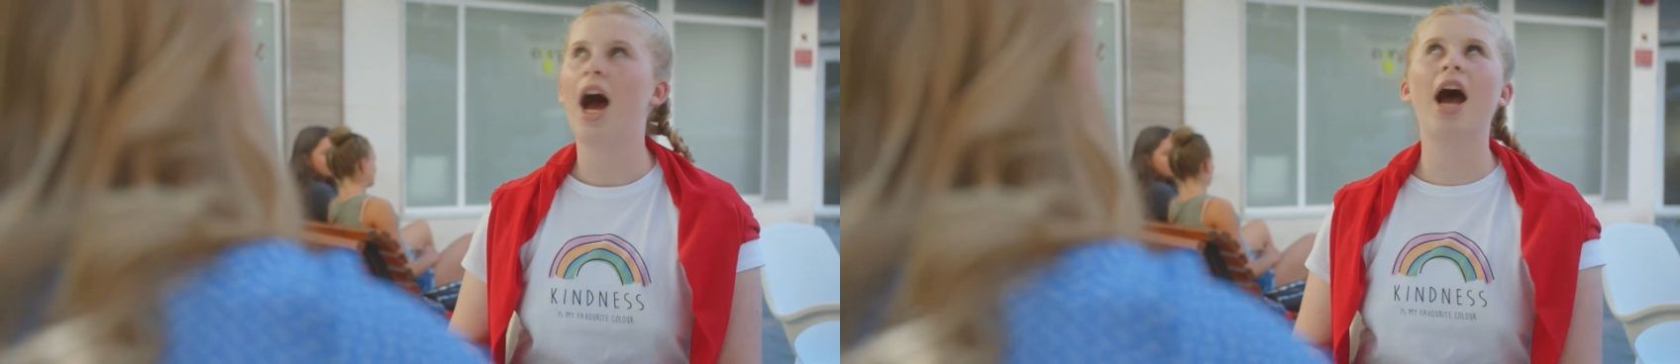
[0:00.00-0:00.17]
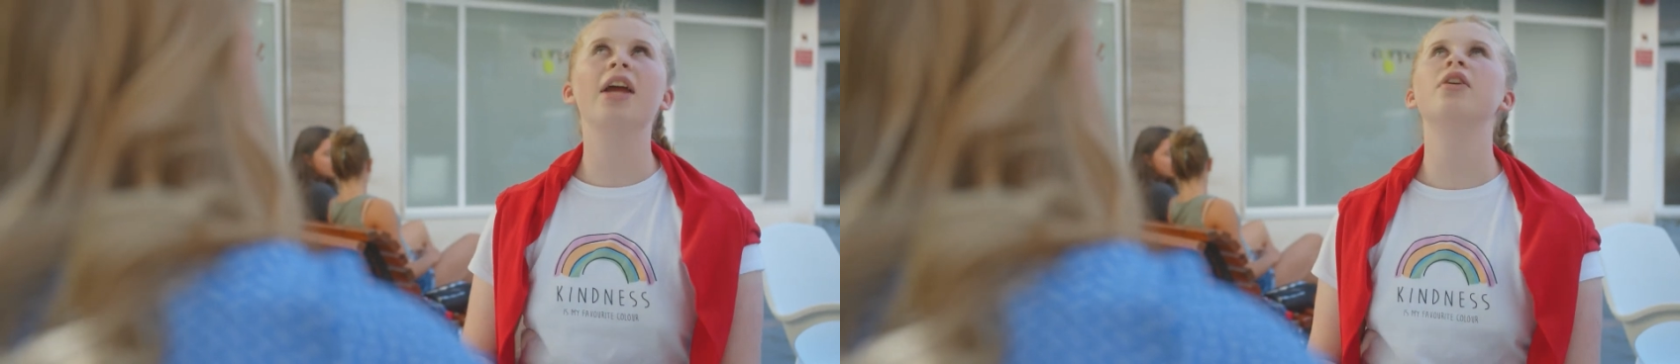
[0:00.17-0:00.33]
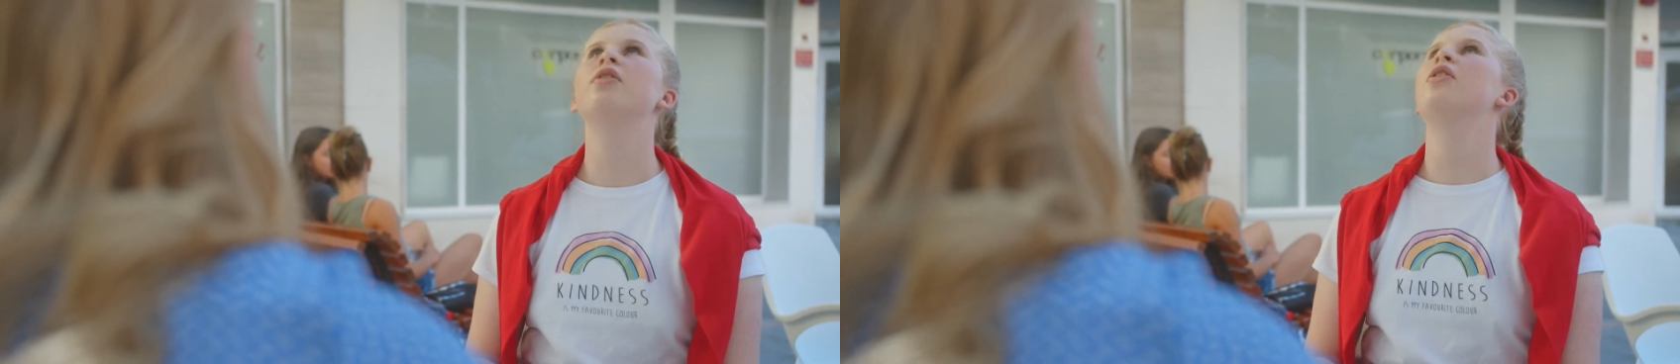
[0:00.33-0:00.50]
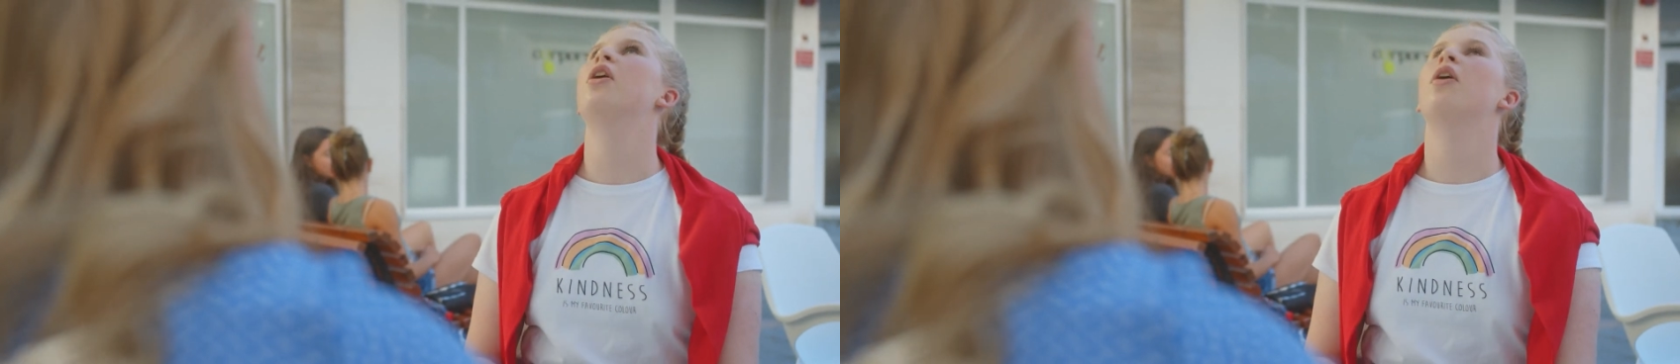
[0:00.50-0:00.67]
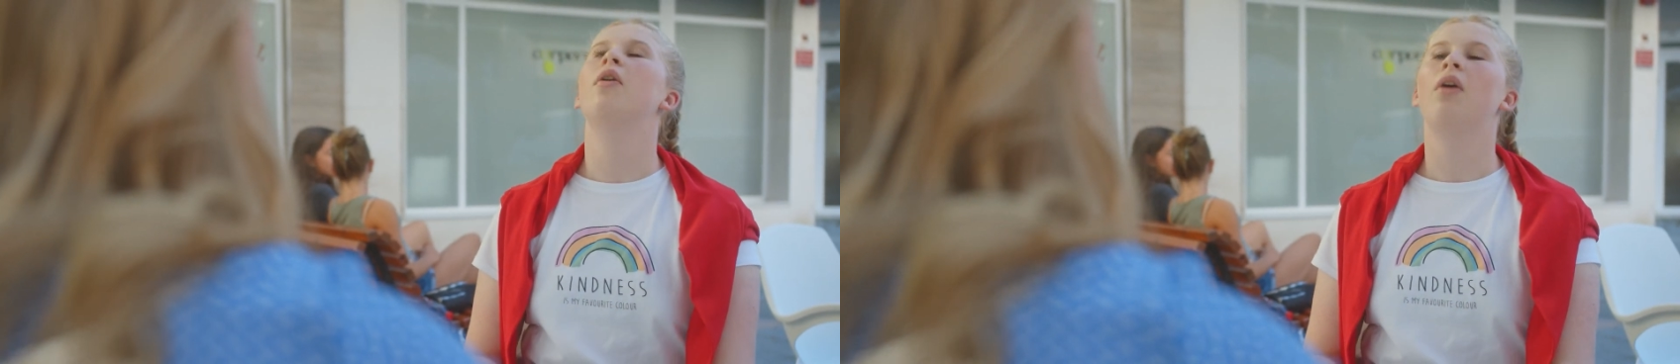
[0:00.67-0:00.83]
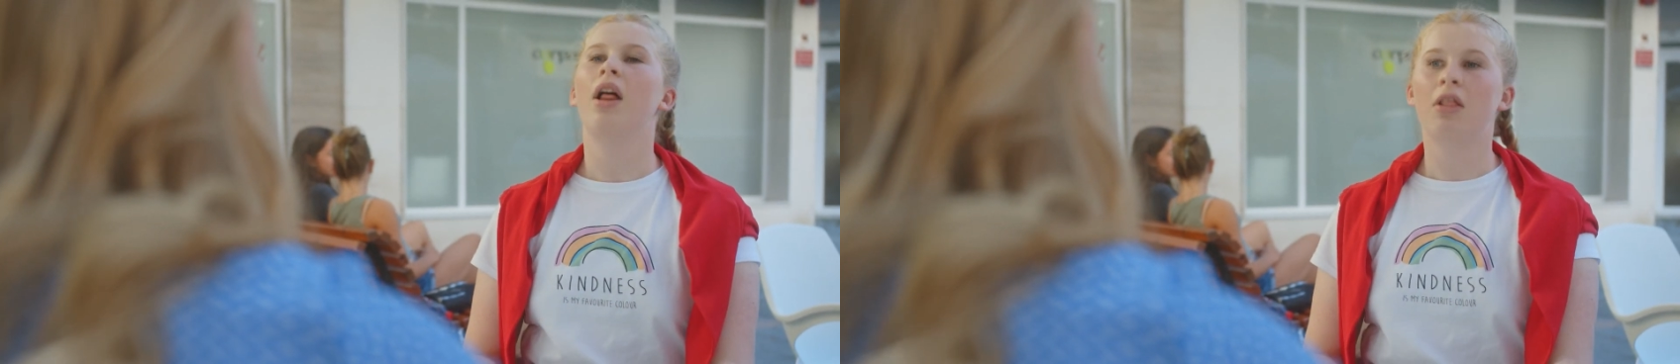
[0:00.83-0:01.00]
I don't
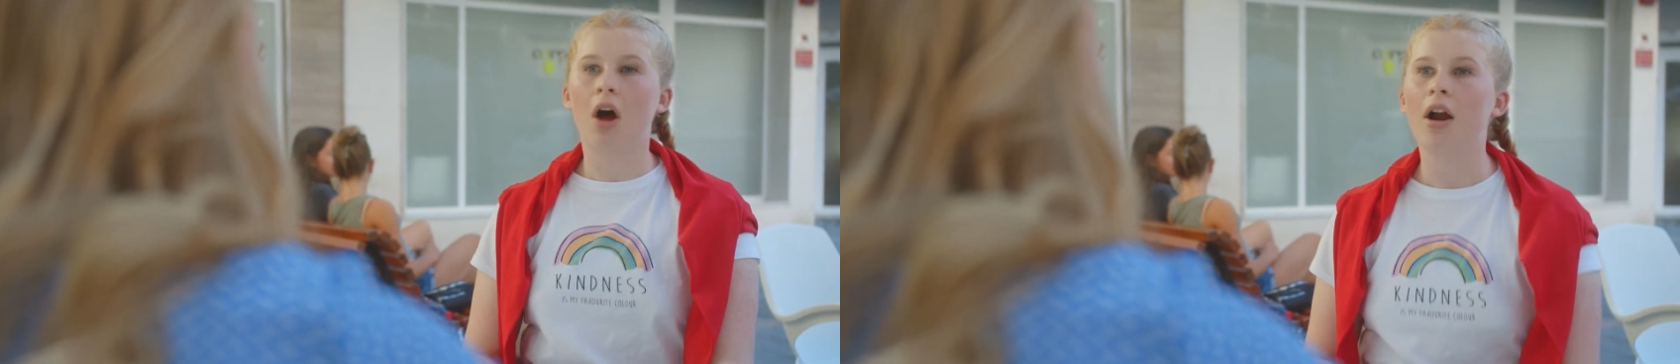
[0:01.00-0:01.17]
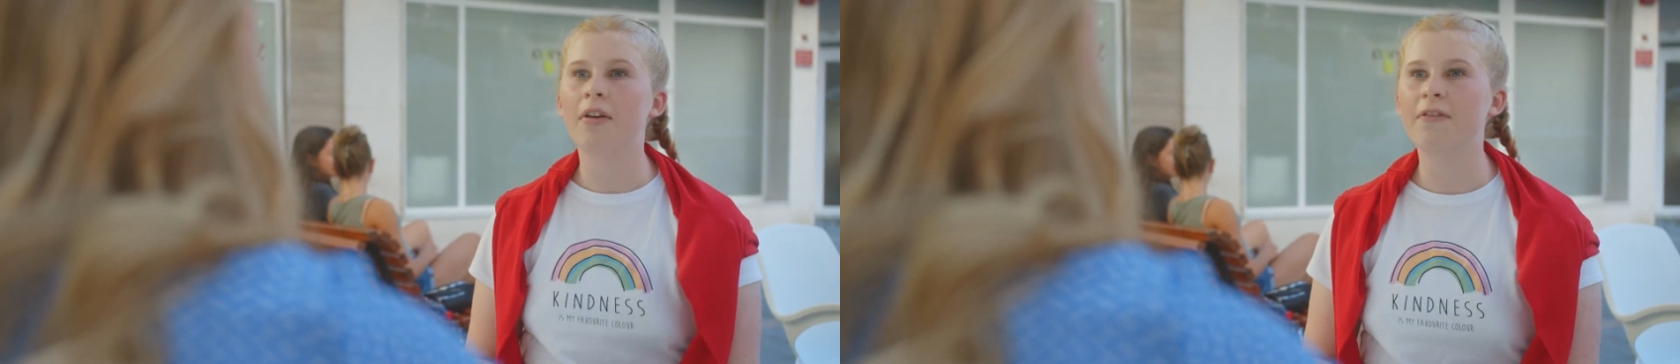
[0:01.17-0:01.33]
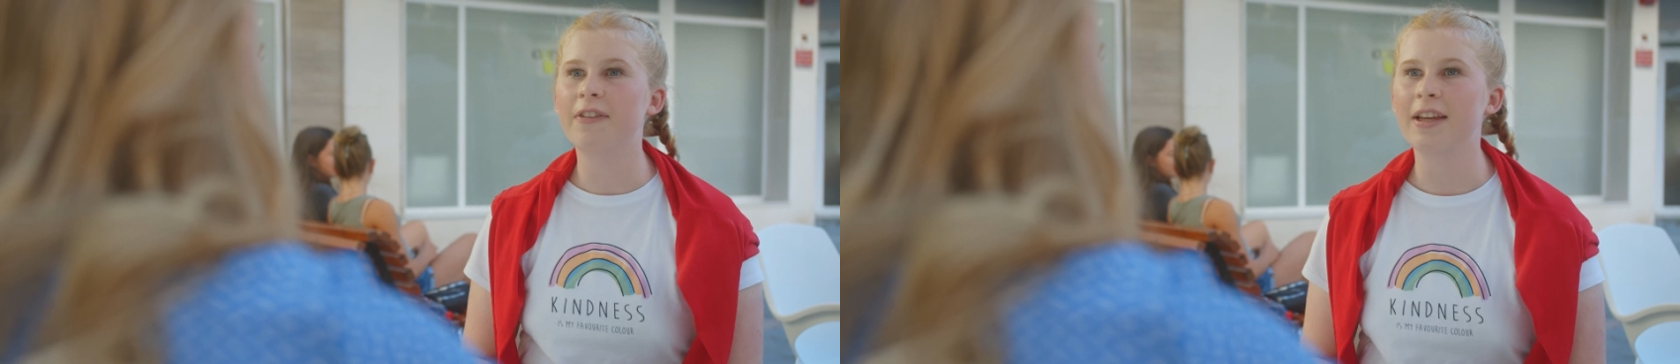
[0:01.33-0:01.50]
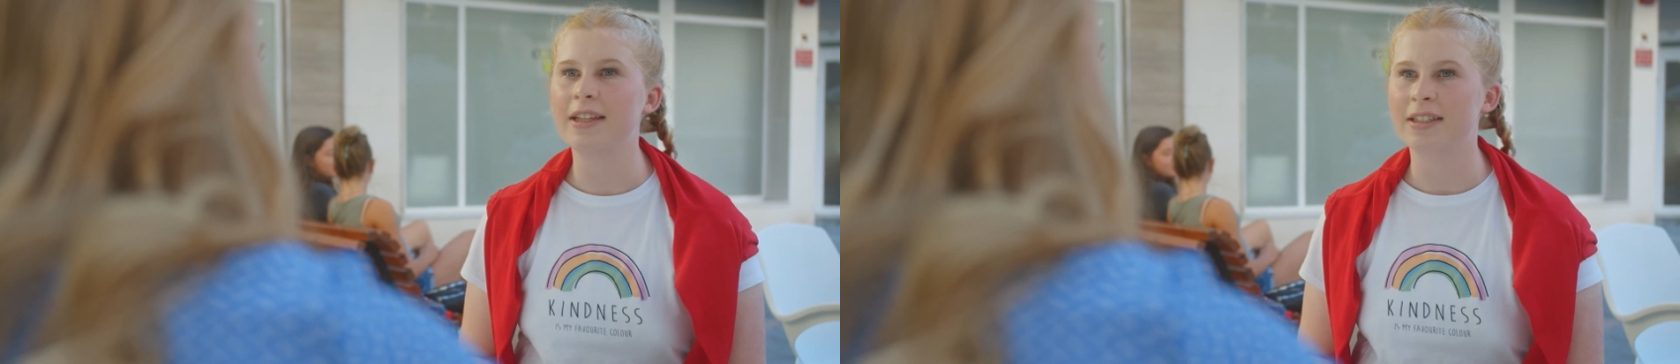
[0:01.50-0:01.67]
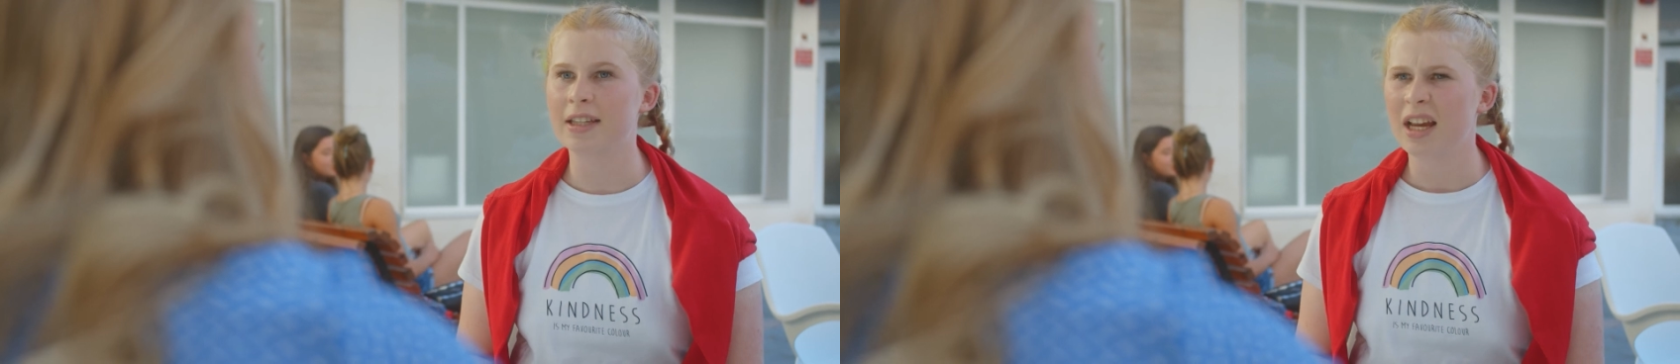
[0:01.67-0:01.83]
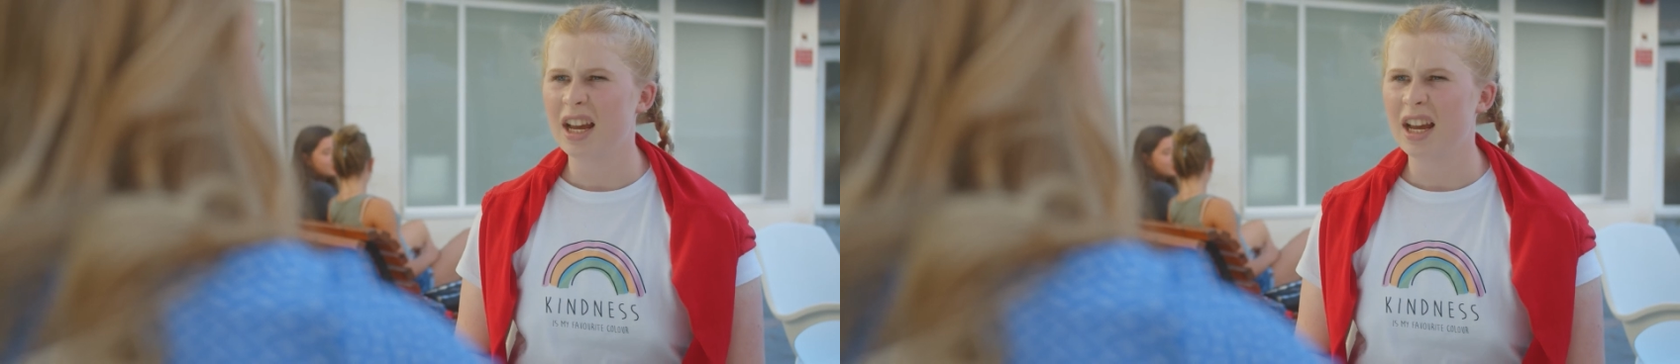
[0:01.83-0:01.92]
know. A lot of things.